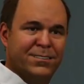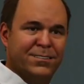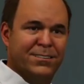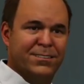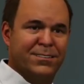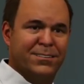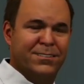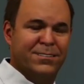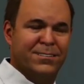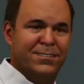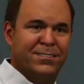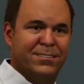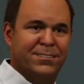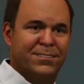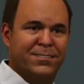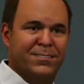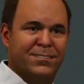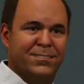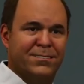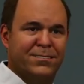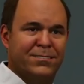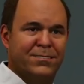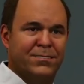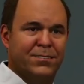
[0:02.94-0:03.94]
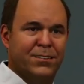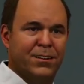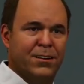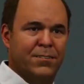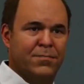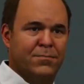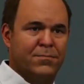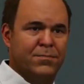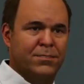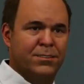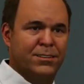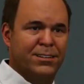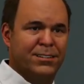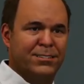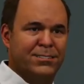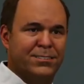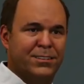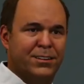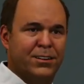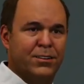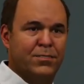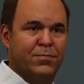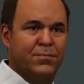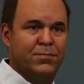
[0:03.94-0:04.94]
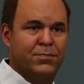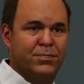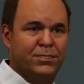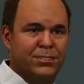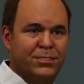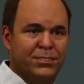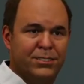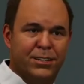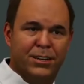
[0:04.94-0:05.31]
good. you looking comfortable out there. You feeling